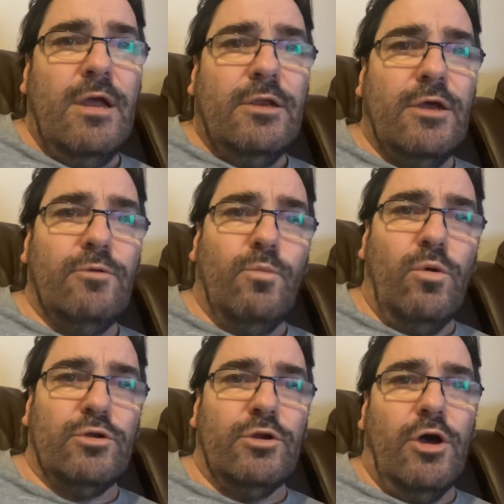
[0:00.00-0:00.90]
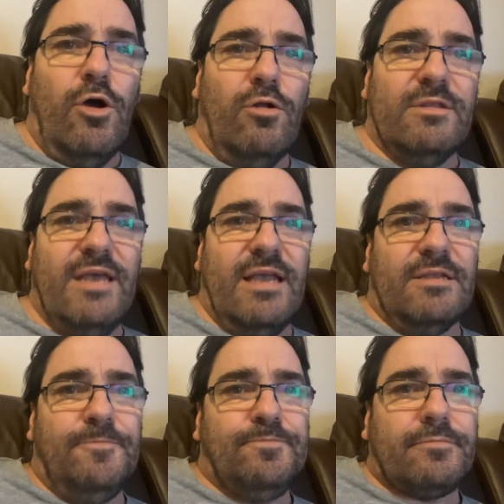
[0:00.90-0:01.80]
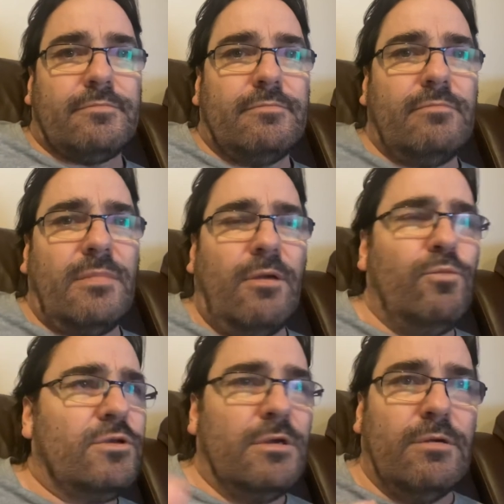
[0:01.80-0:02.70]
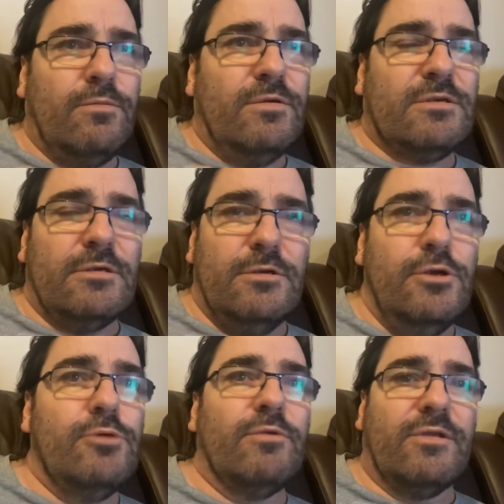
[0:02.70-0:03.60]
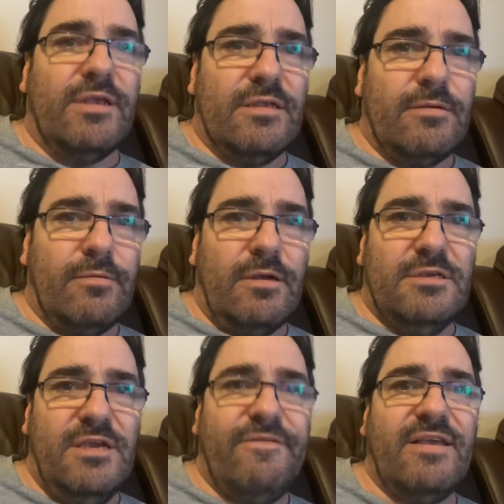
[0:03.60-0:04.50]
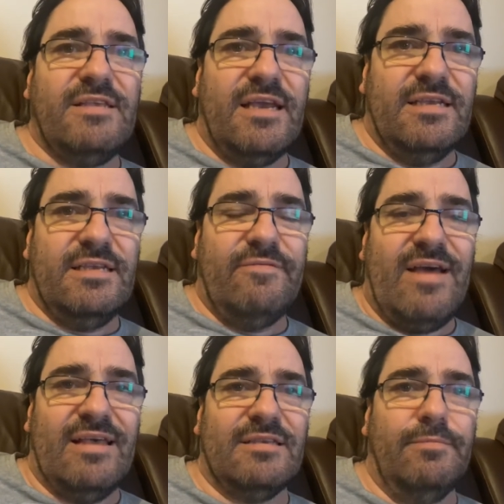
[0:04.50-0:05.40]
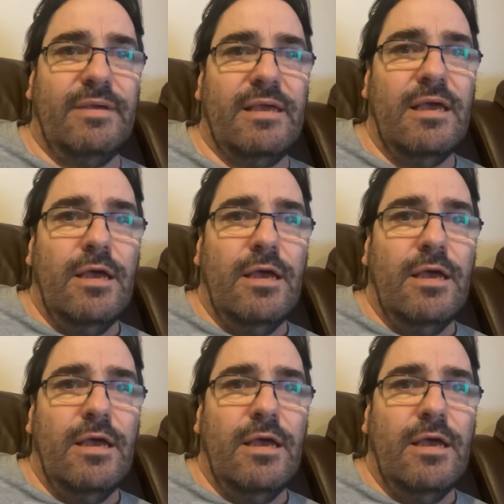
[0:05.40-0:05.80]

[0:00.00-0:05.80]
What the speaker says: Now, what Donna Hall did was numerous things. A chief executive has to be